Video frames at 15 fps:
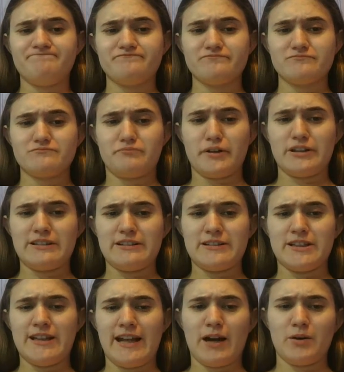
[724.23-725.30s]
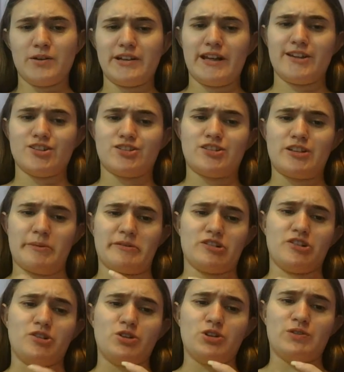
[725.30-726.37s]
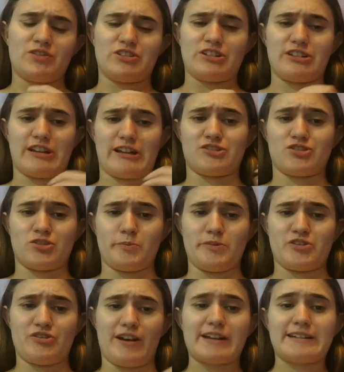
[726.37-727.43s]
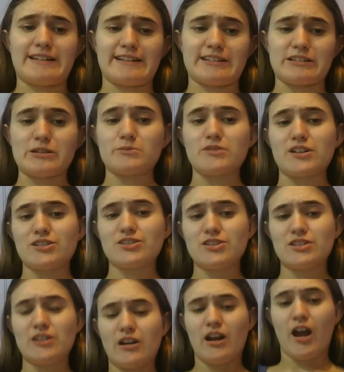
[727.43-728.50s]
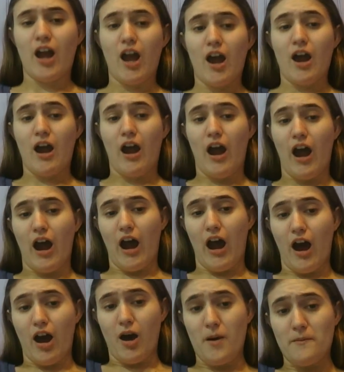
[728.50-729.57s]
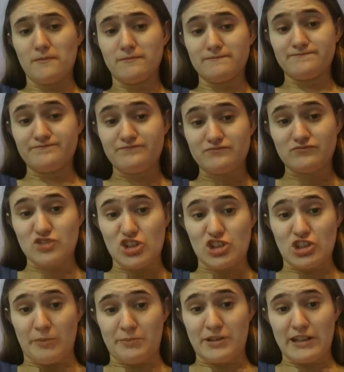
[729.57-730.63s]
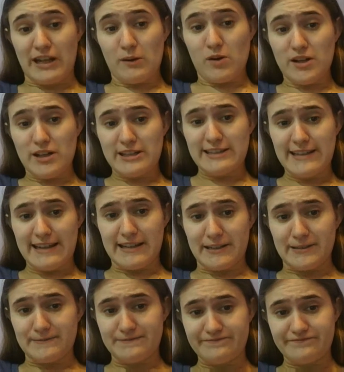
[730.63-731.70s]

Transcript: But nowadays, it's typically used for just, like, a serpent dragon that's windless. Something I want to say.